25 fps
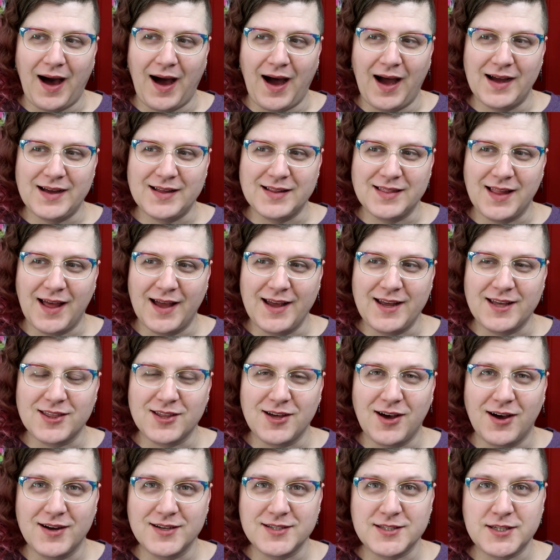I like
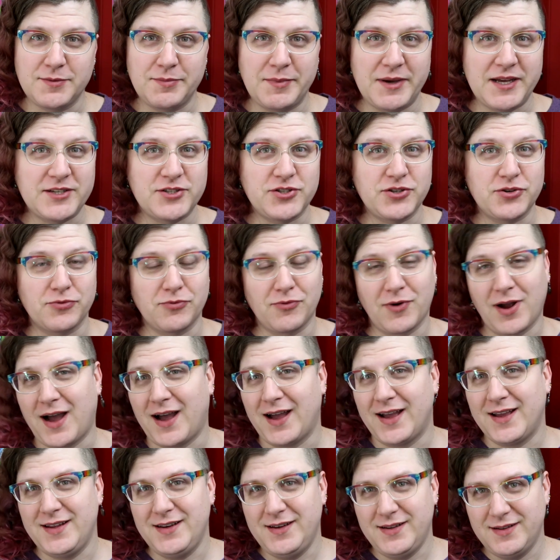the Haunted Mansion
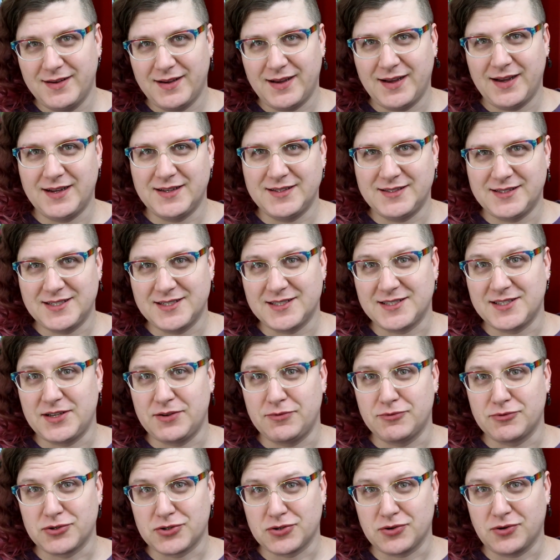ride at
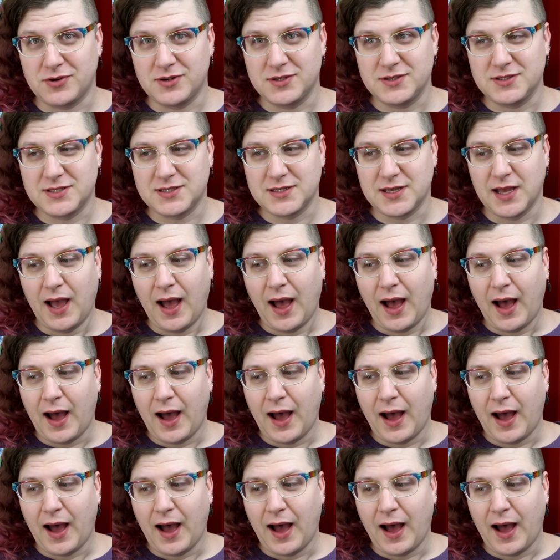Disney Resorts.